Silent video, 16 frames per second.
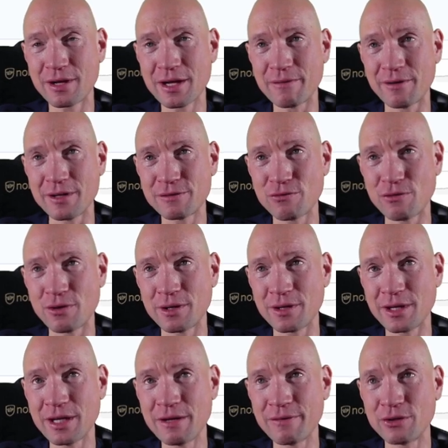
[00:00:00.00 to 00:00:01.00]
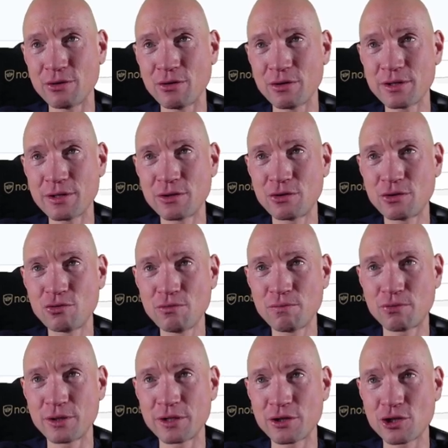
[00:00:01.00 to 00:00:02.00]
for even not
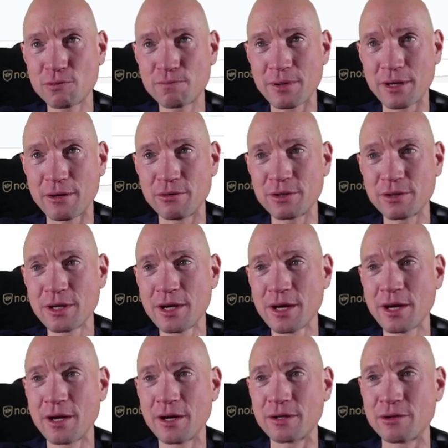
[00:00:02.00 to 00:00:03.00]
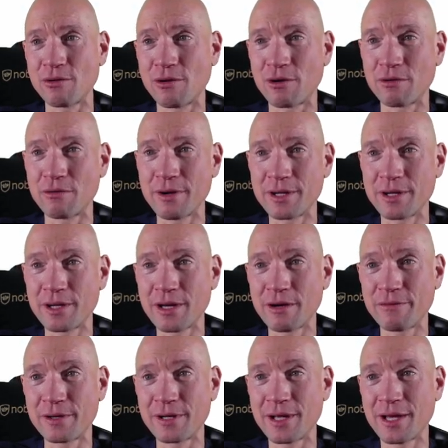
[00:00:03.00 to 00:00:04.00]
£2, you already have
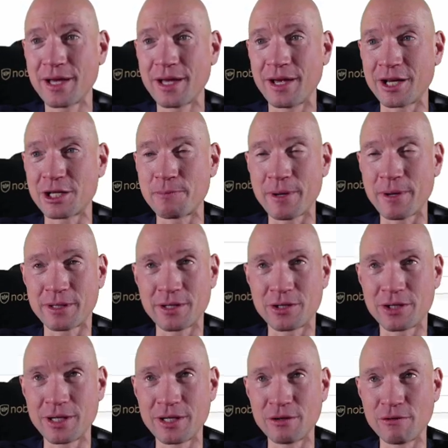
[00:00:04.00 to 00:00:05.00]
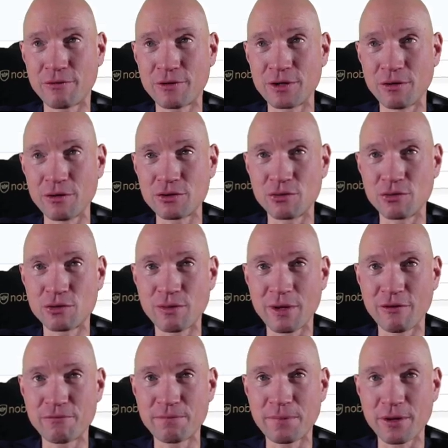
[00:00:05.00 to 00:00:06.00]
an expected yield of close to
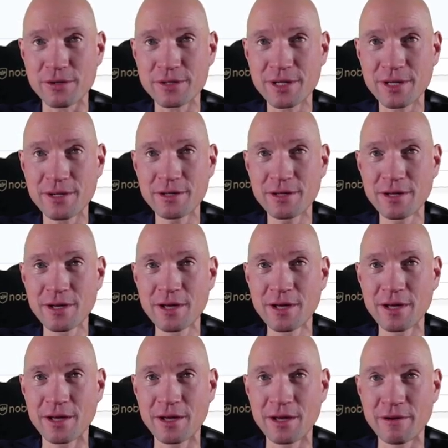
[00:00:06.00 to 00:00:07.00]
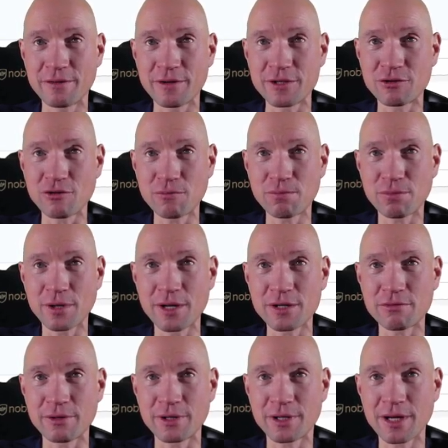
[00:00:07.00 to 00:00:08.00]
12%. If the stock
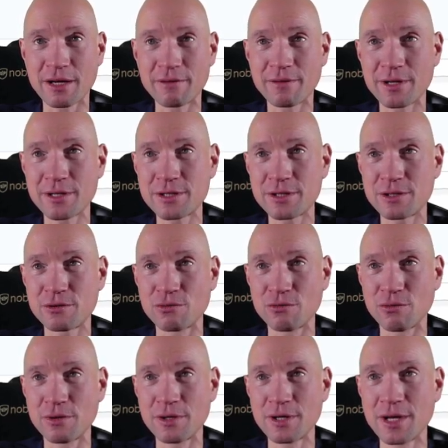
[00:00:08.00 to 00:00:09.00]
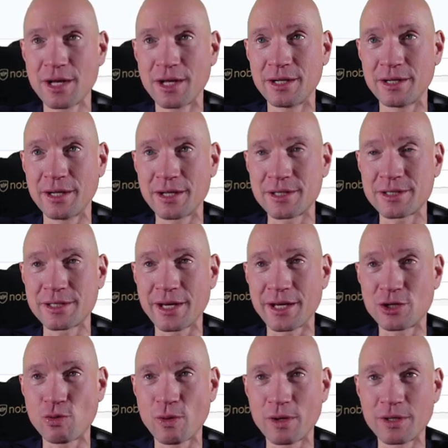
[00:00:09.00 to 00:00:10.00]
price recovers to, let's say,
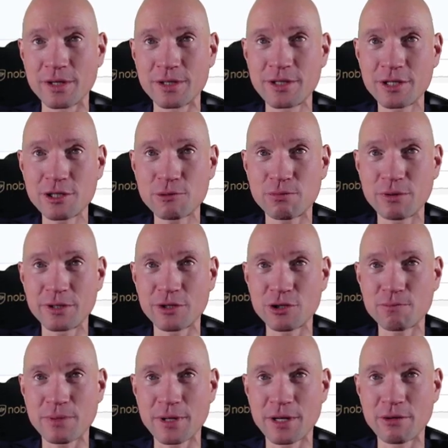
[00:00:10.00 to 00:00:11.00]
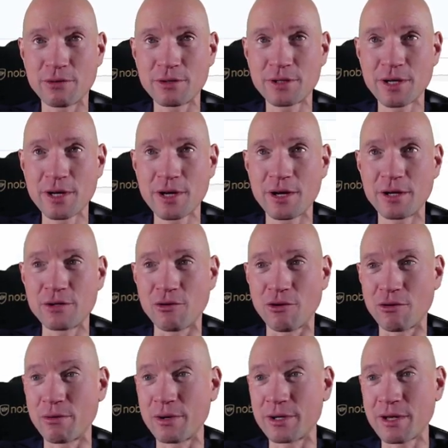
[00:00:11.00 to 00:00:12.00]
£26, you
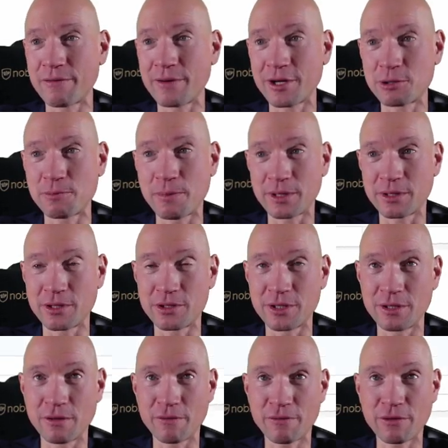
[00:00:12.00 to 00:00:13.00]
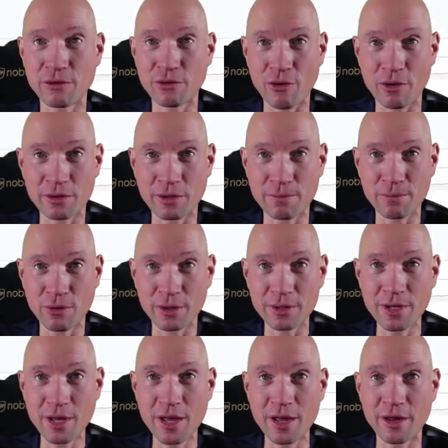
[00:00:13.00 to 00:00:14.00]
already have an expected yield of
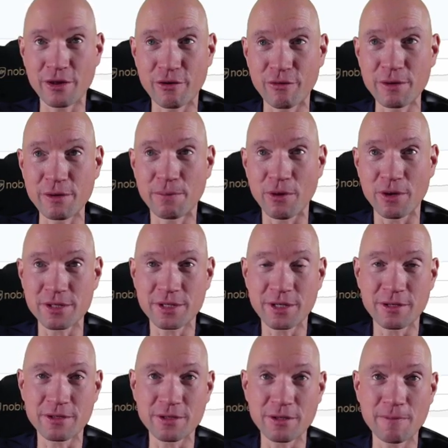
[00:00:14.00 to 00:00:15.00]
30.3%.